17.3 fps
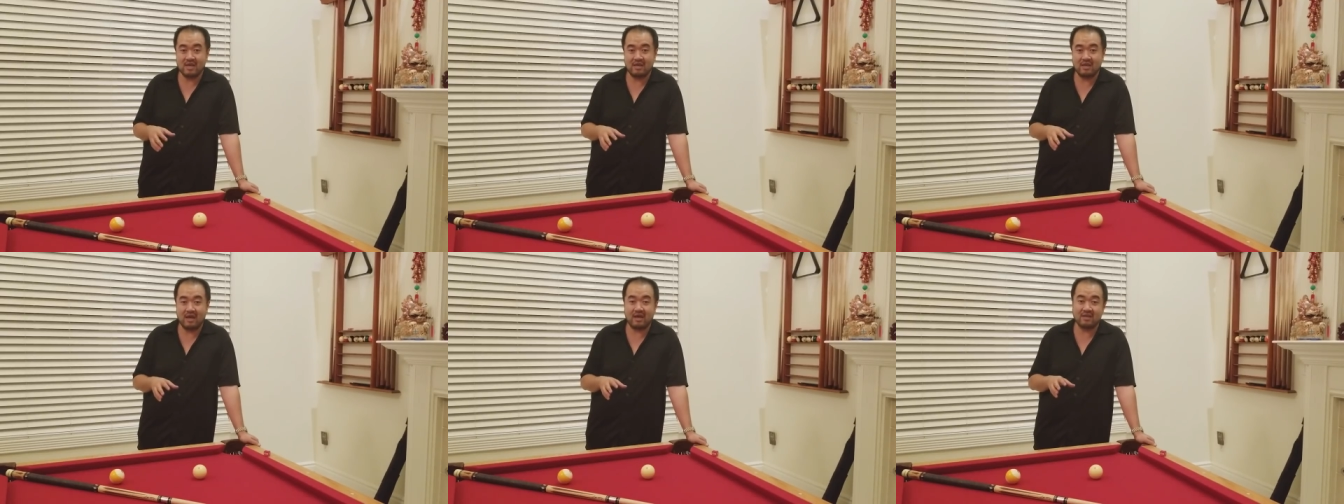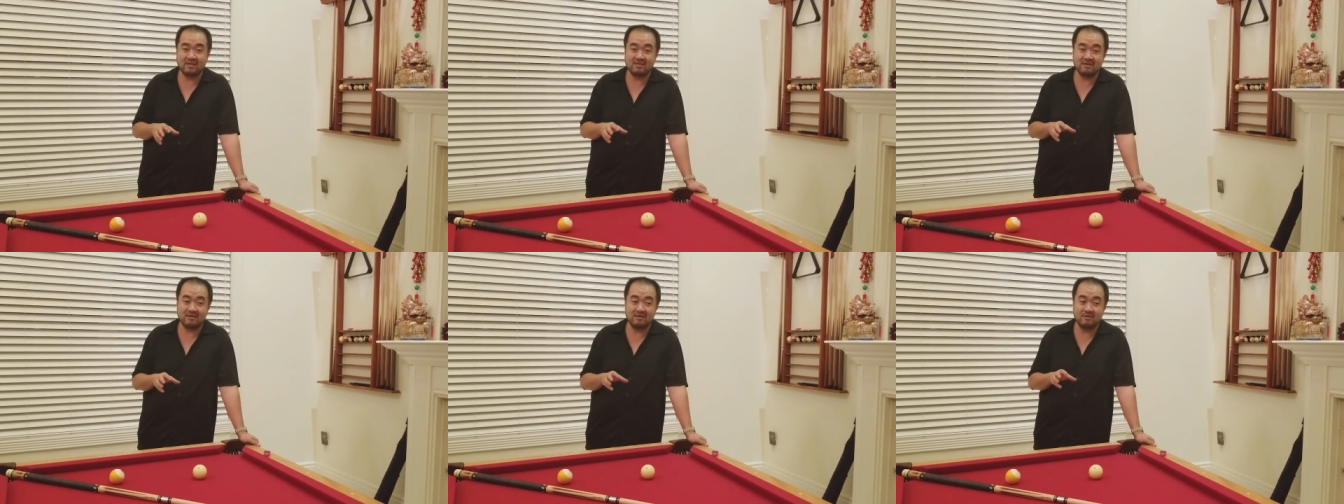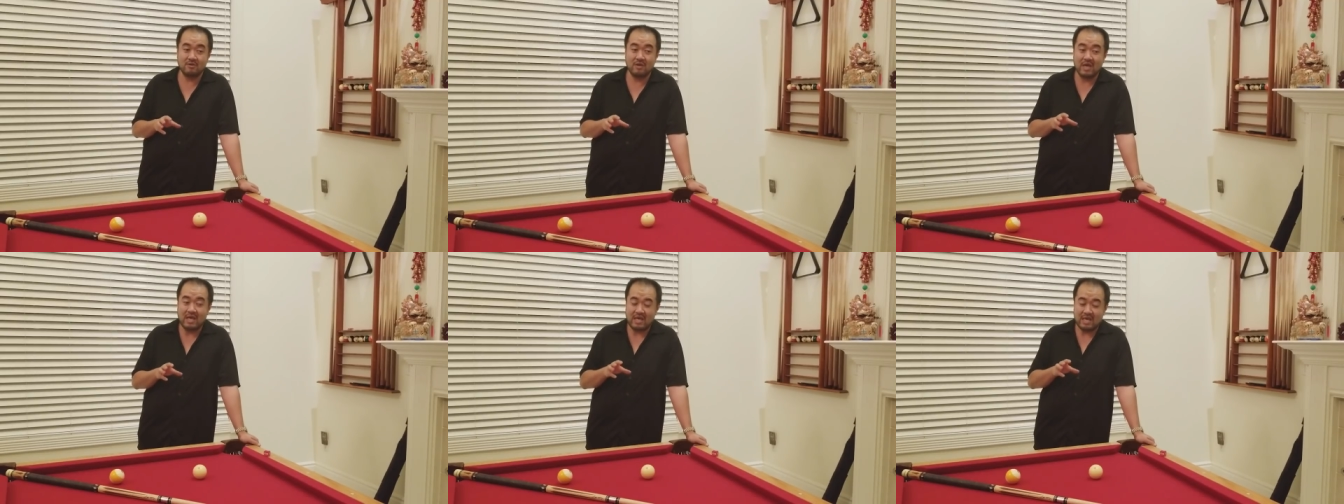and I can tell
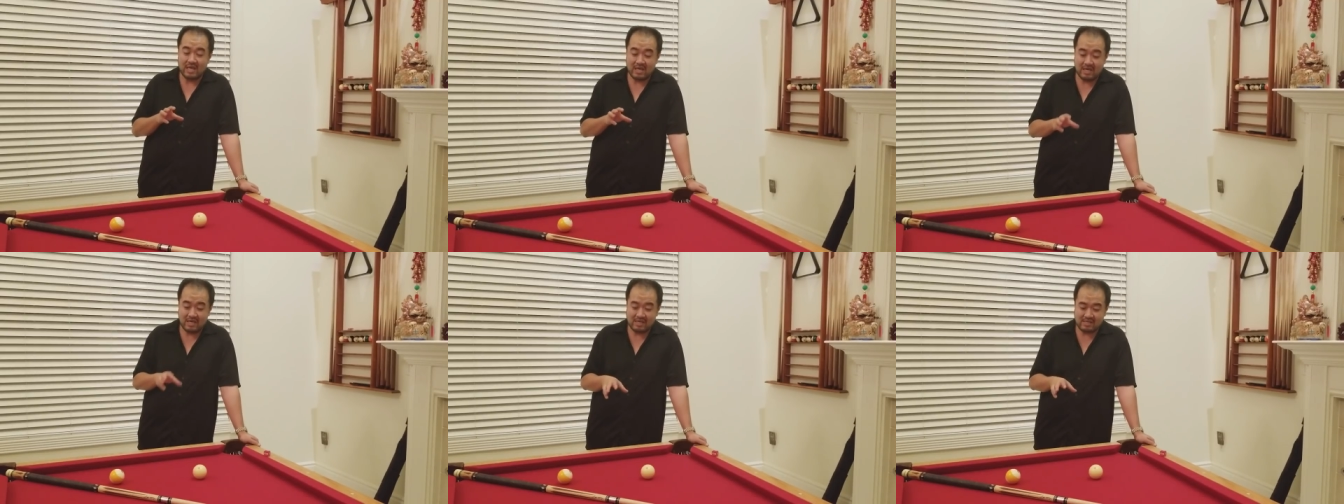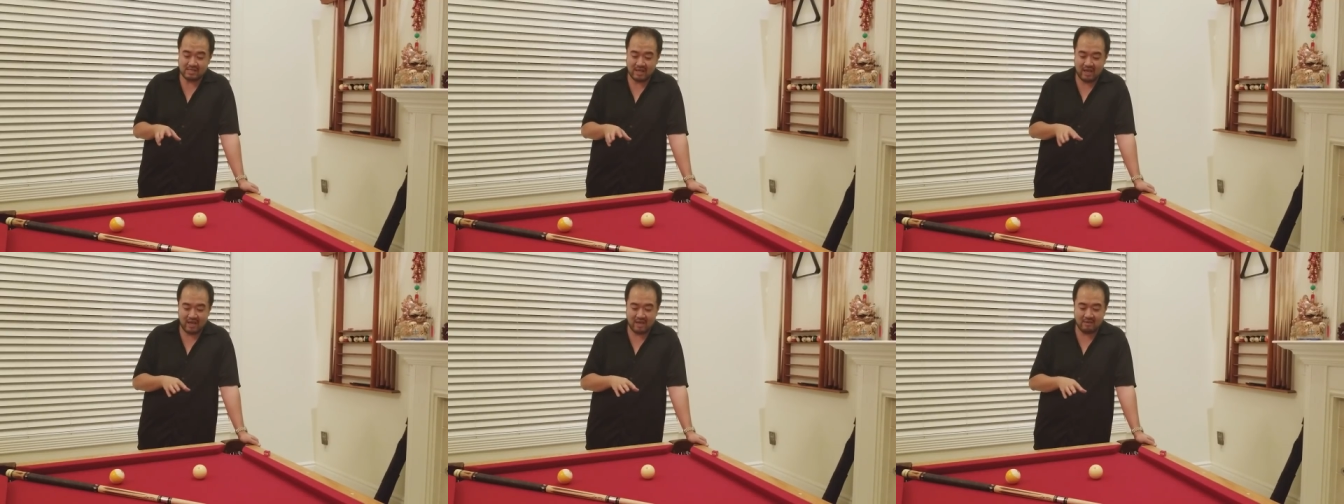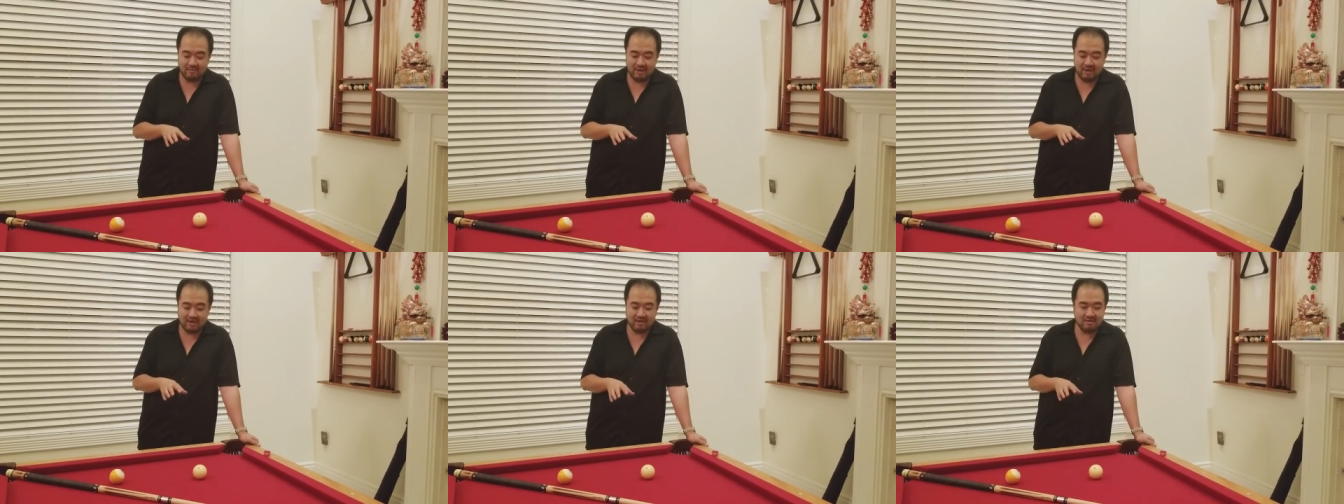you his
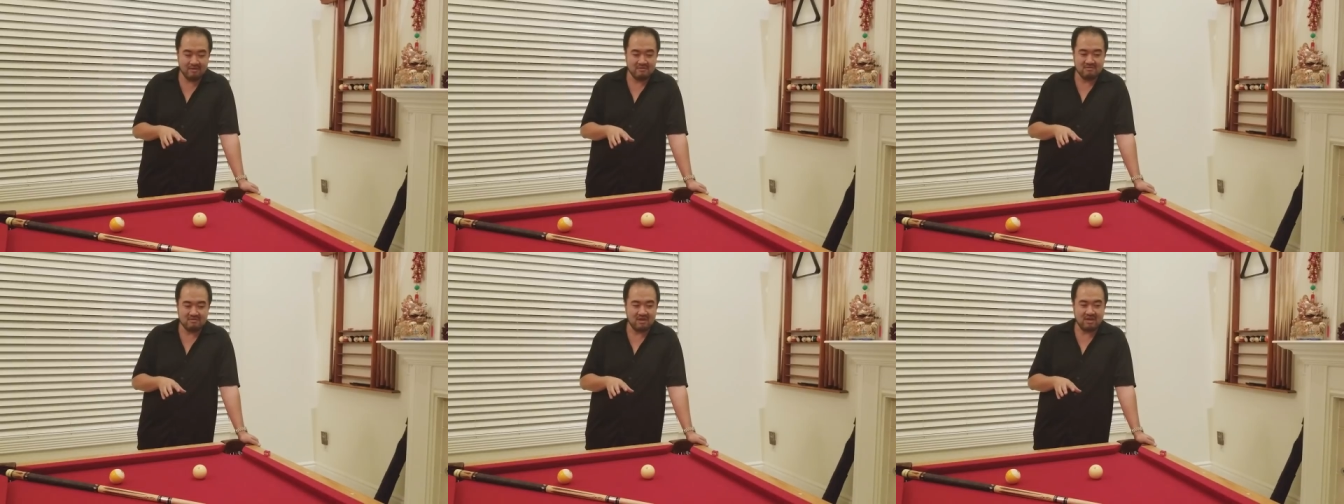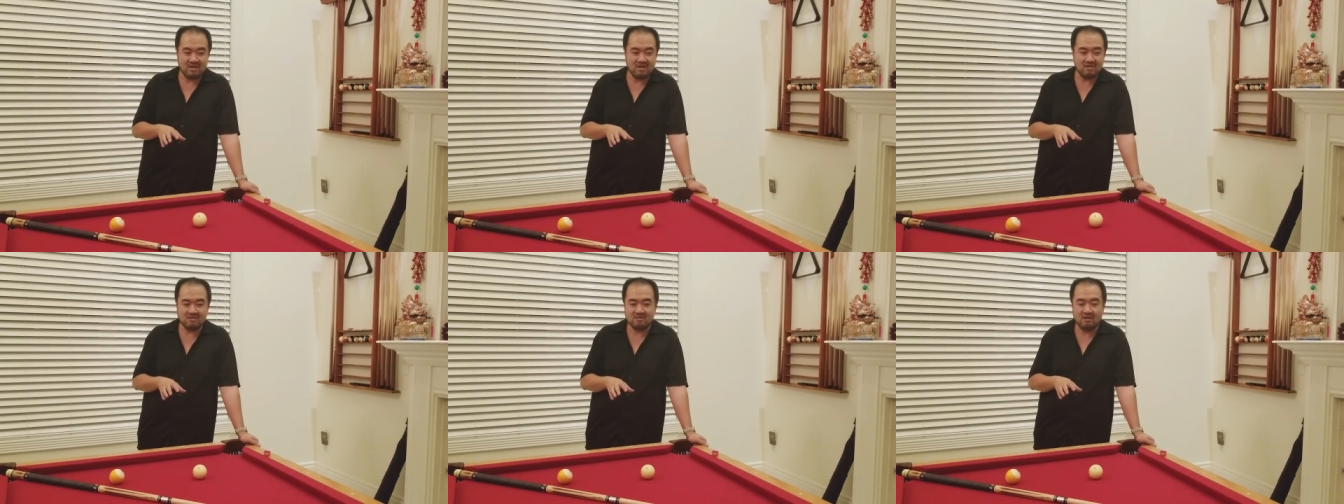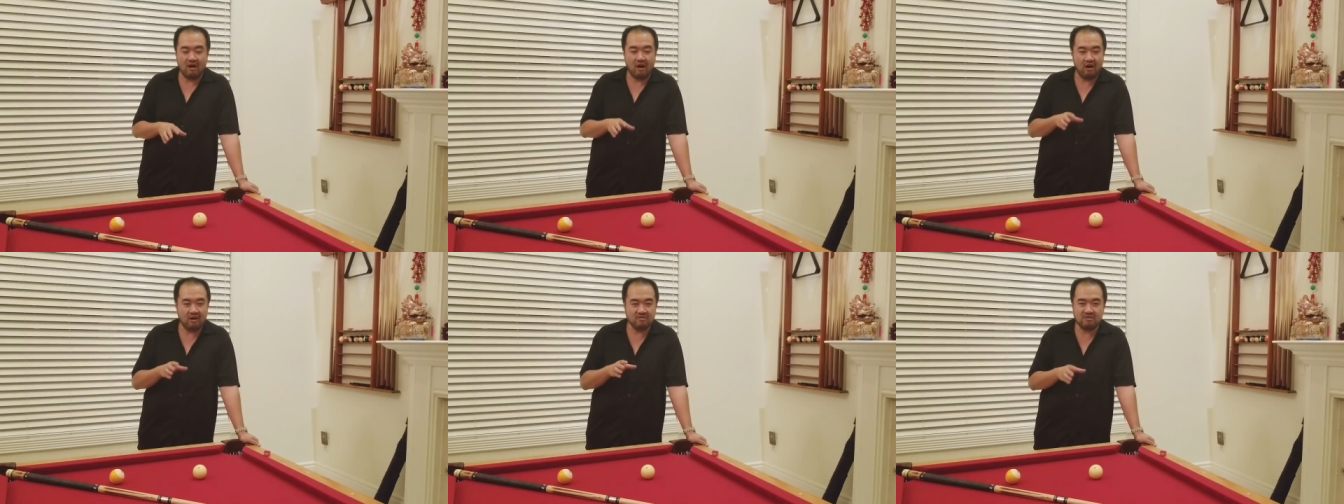aiming is
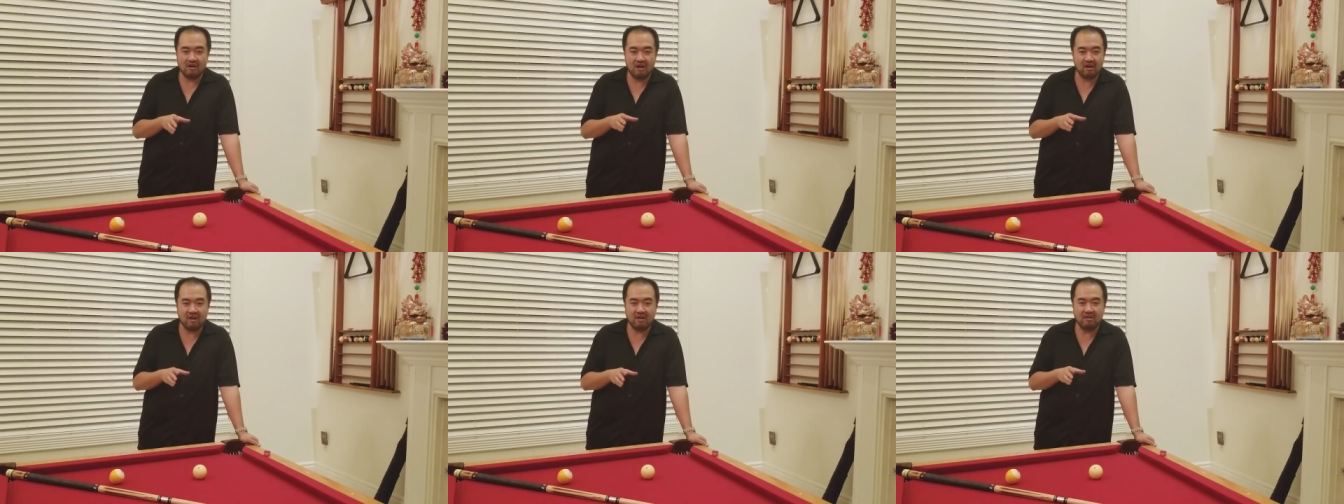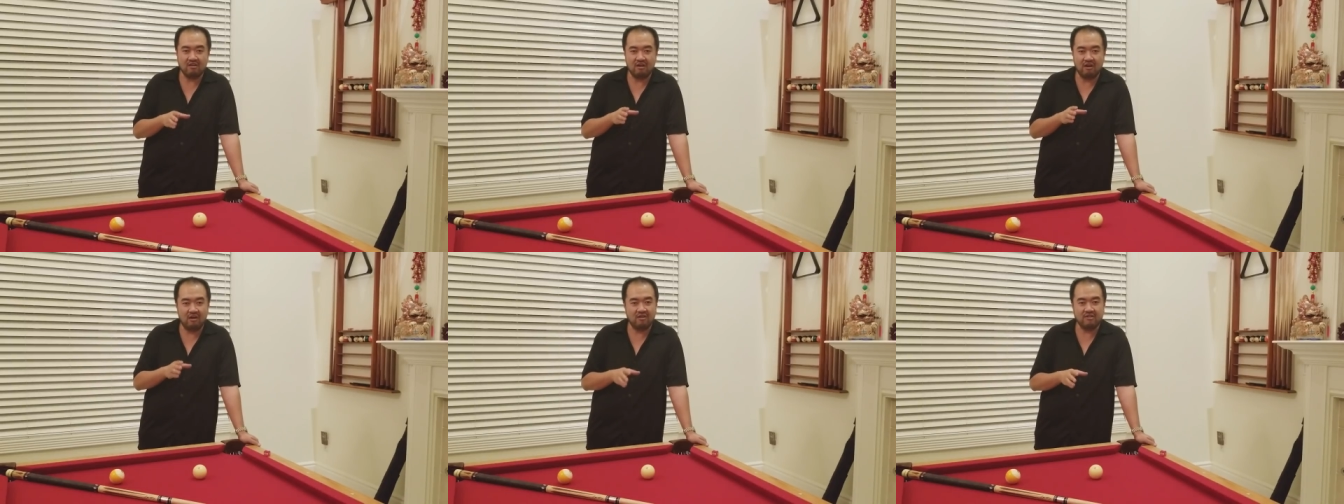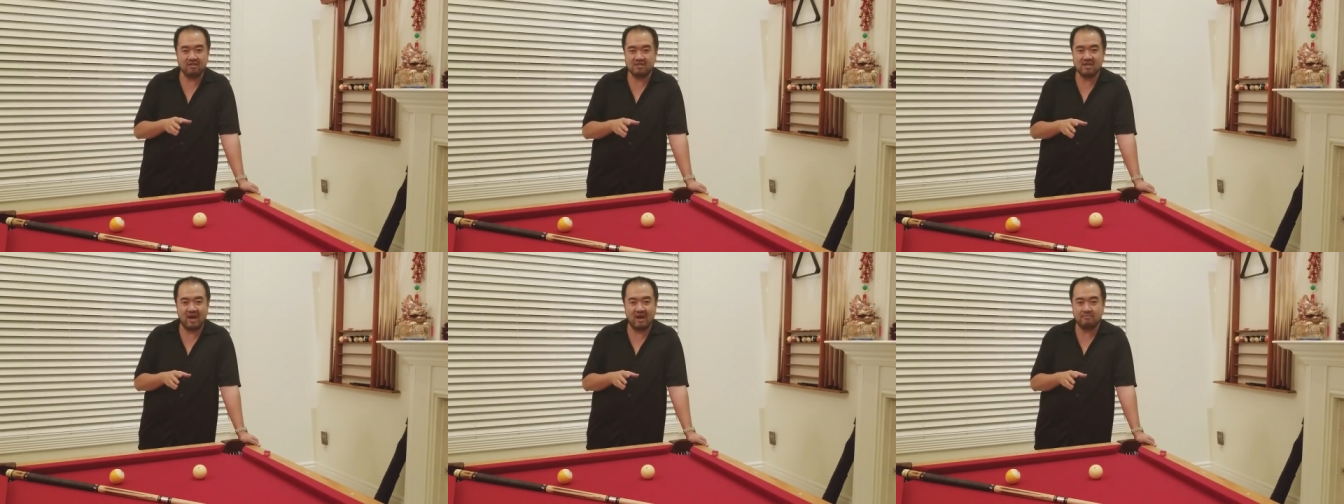on target all the
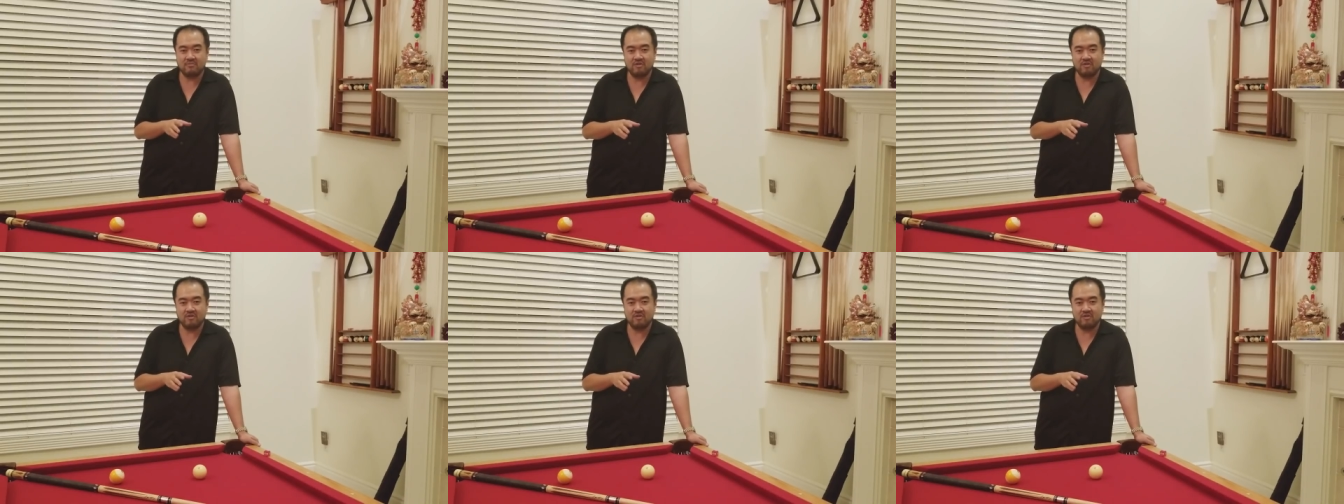time.